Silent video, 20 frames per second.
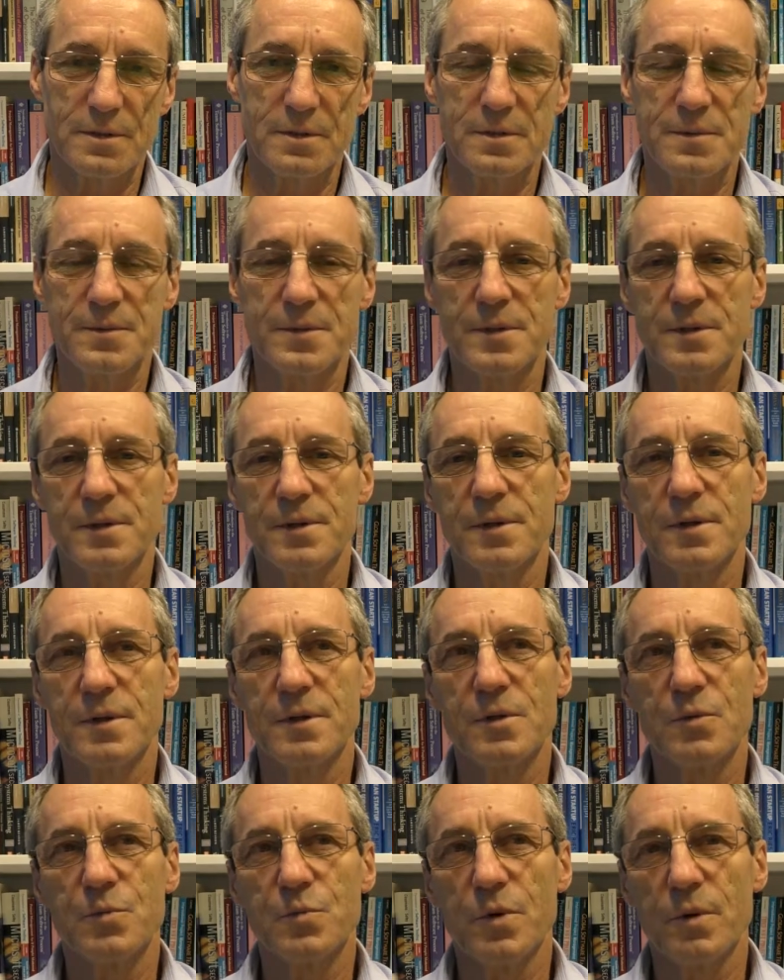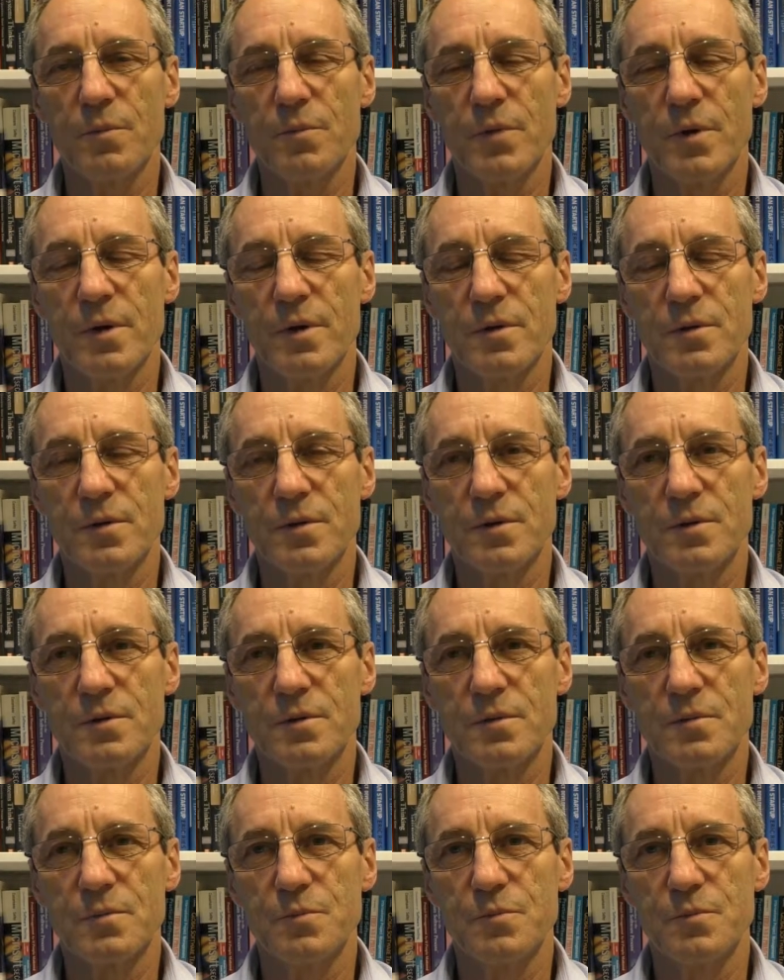I mean, the problem that
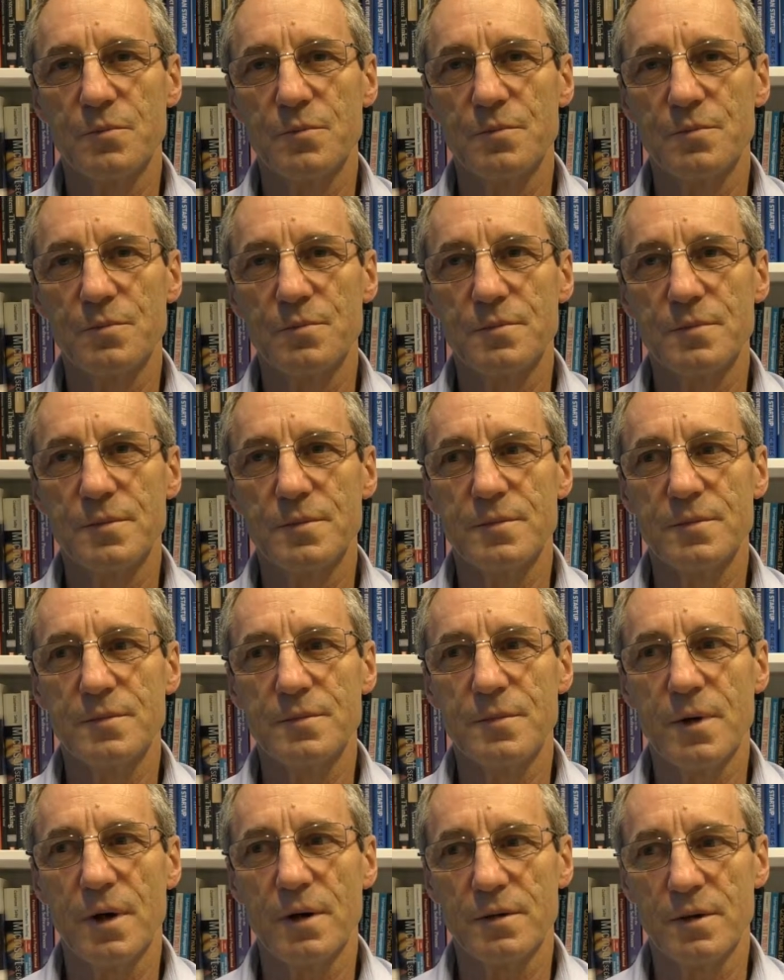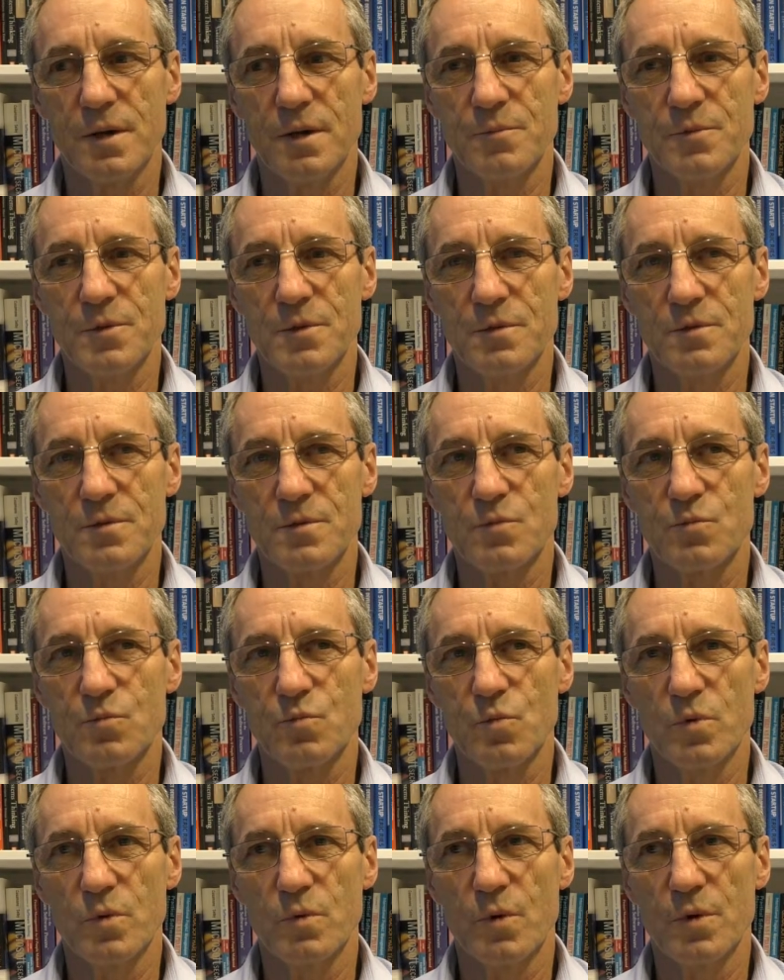might come to you is
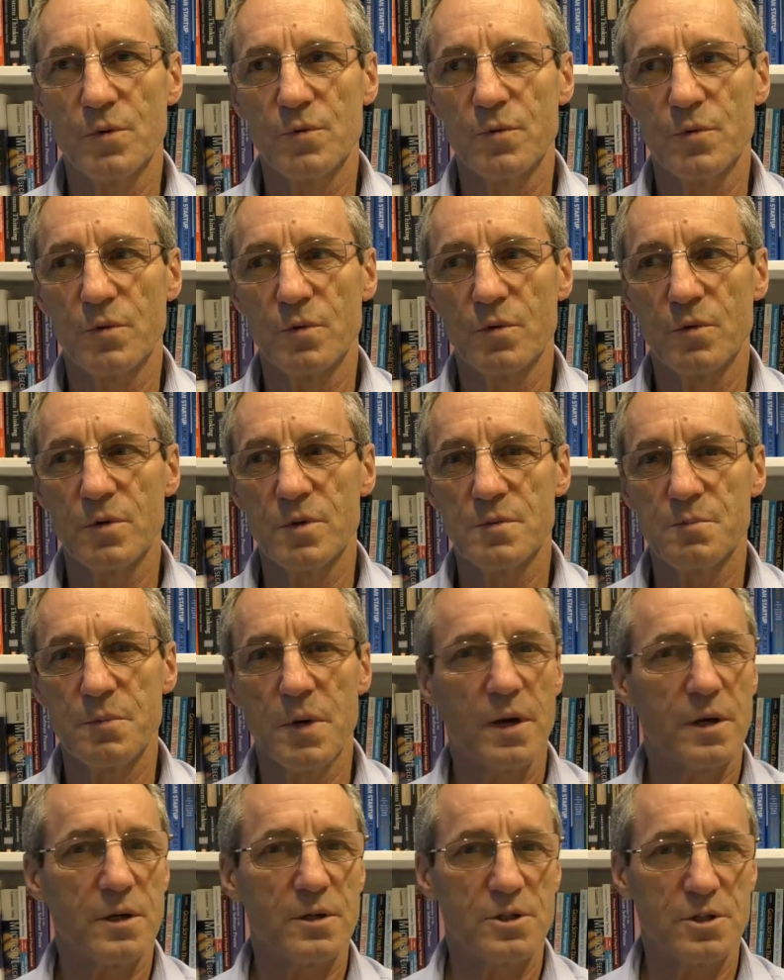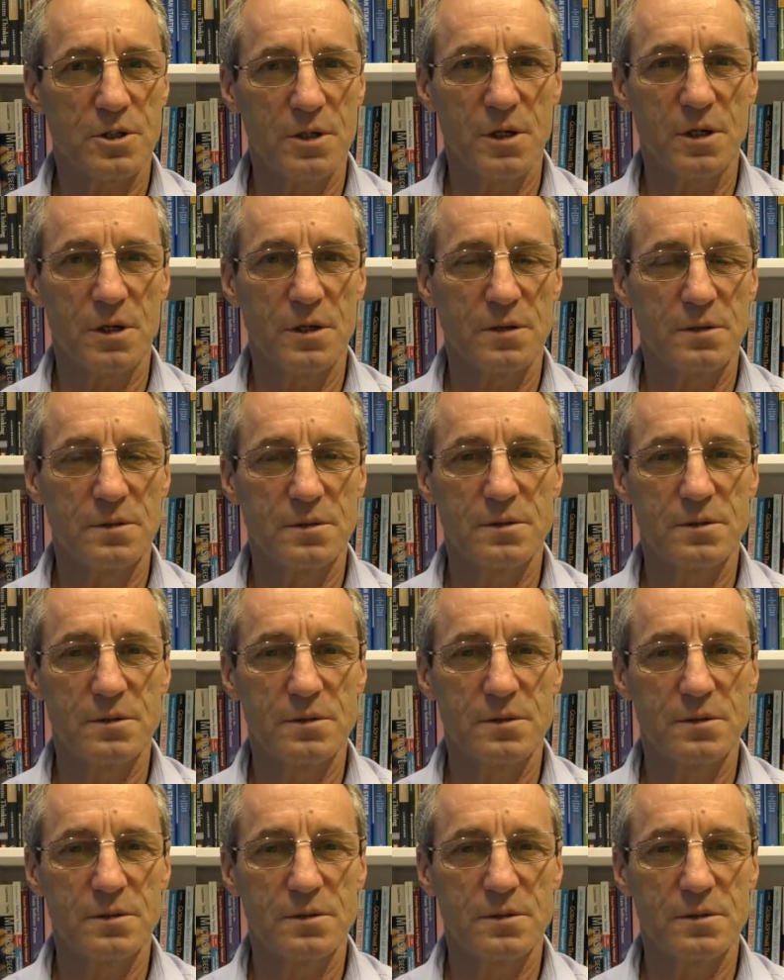we want to increase market share.